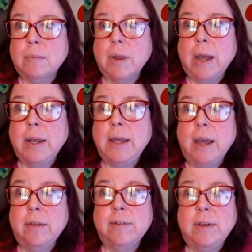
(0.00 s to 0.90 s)
And he
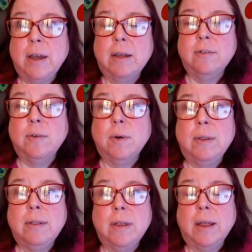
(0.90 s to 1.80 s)
hasn't yet. So
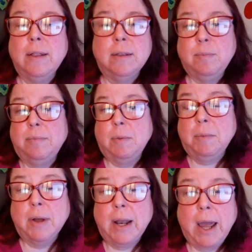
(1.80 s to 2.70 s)
I, I I'm
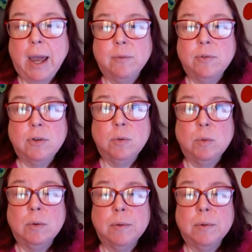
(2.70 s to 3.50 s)
going to have to